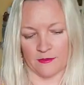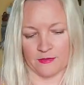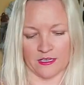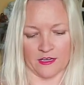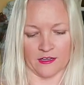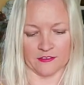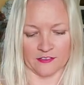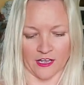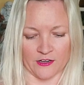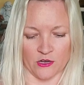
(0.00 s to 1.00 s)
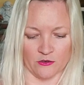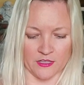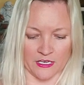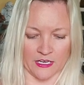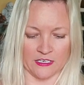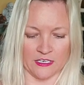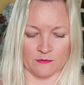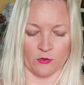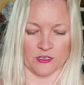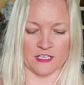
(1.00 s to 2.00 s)
because I know that I
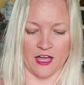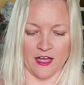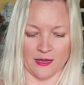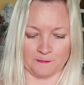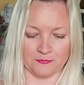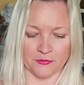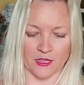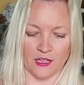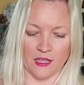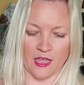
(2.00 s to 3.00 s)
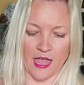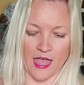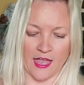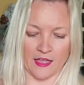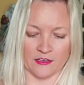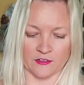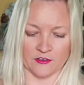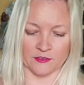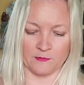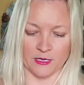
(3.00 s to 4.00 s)
need more time and
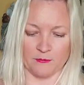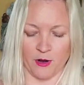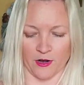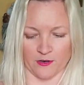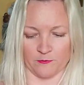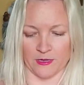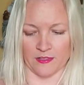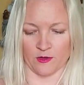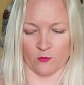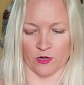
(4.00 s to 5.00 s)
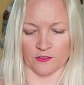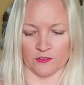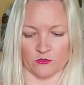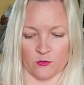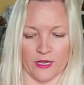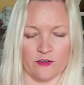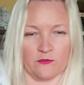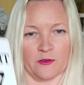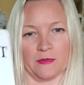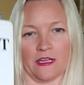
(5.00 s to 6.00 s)
there's a big part of me that wants you to wait
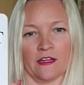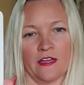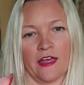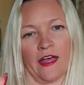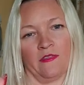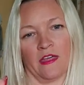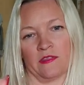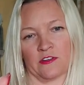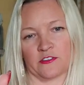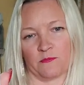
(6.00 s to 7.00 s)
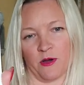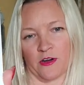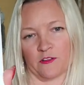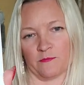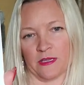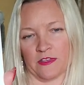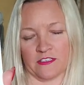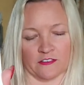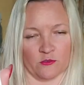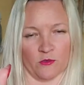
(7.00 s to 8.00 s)
for me and then there's a part of me that
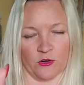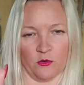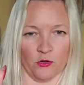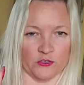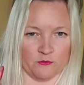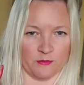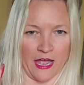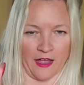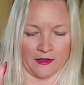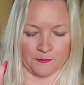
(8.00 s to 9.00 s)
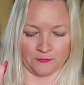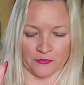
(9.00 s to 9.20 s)
doesn't want to hold you back.